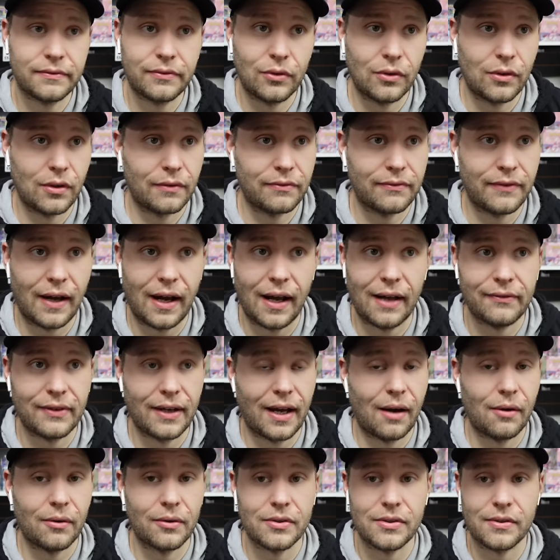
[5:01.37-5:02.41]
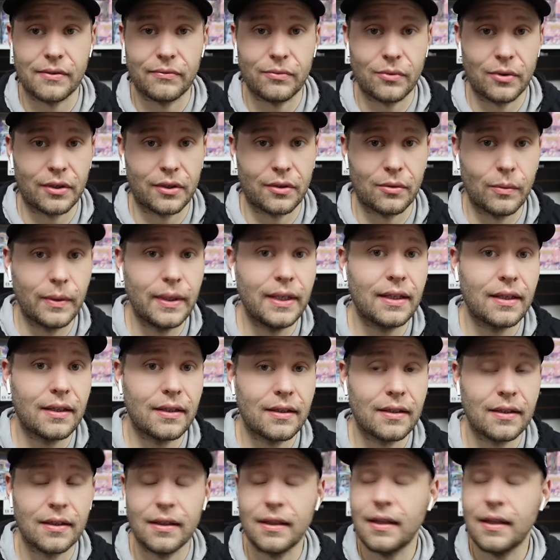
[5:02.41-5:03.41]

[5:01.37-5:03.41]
4 or 5 hours of work a week,